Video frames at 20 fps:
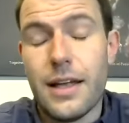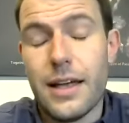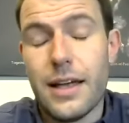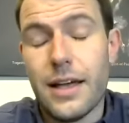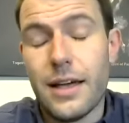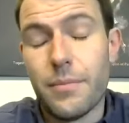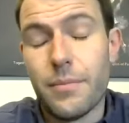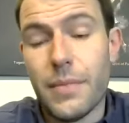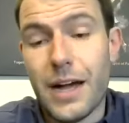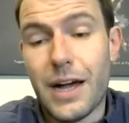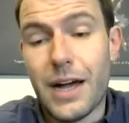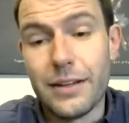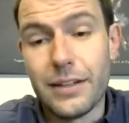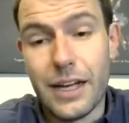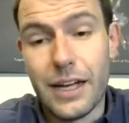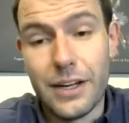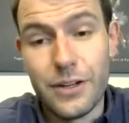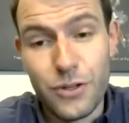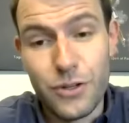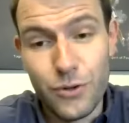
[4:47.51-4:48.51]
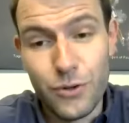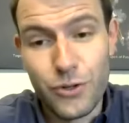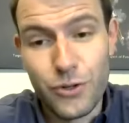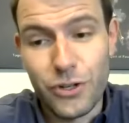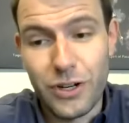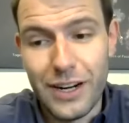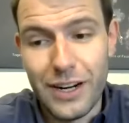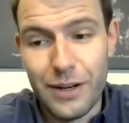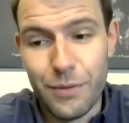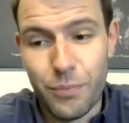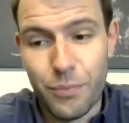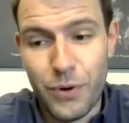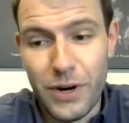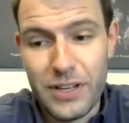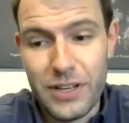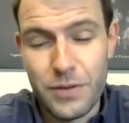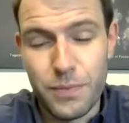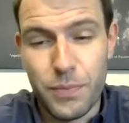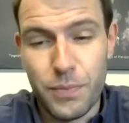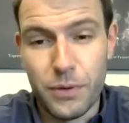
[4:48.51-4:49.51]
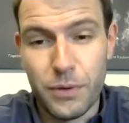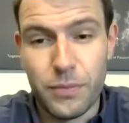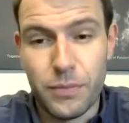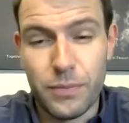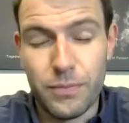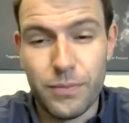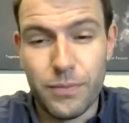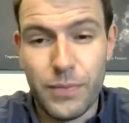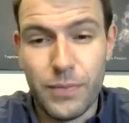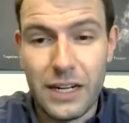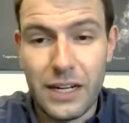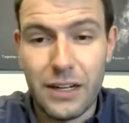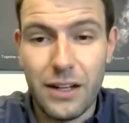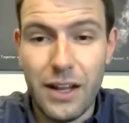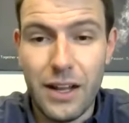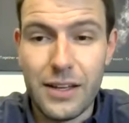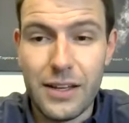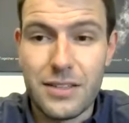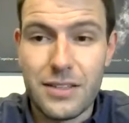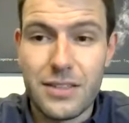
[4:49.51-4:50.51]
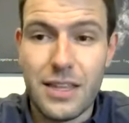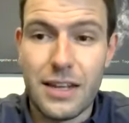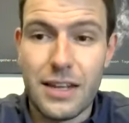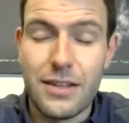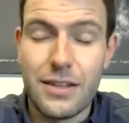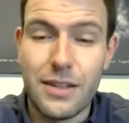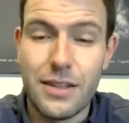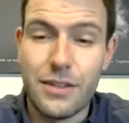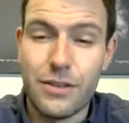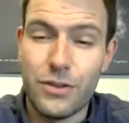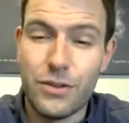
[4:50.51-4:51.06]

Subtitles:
I do try and impress upon my clients that